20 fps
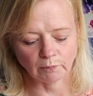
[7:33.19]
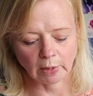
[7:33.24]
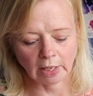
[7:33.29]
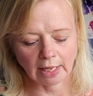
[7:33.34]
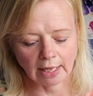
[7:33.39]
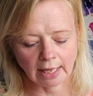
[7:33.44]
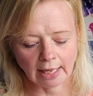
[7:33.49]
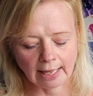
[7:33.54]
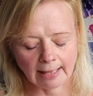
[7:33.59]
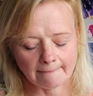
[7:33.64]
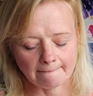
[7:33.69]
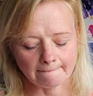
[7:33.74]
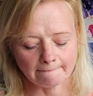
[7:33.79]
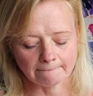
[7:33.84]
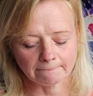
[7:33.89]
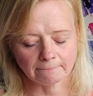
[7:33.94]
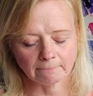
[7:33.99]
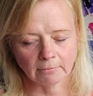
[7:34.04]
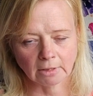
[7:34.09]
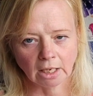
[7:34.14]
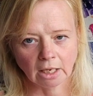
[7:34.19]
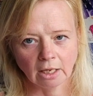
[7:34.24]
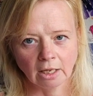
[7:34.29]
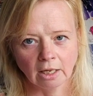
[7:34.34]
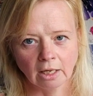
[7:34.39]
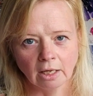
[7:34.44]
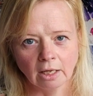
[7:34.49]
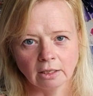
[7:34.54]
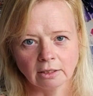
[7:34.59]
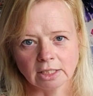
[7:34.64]
But
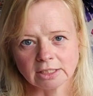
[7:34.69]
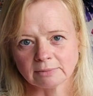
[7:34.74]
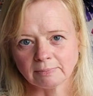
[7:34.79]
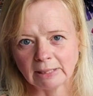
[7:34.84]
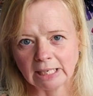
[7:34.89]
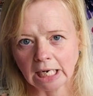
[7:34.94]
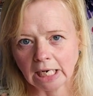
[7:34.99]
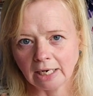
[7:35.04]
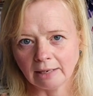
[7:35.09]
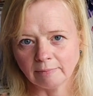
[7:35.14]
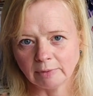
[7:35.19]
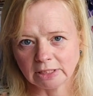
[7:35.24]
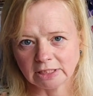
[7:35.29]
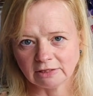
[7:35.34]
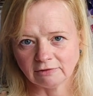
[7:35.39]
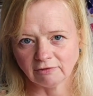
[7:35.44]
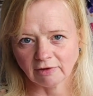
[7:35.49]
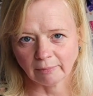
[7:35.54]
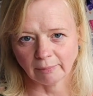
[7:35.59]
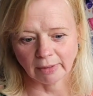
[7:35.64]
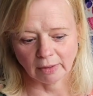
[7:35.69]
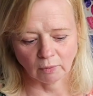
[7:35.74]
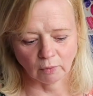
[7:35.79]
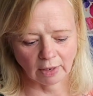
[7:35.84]
there's been a Liberty fabric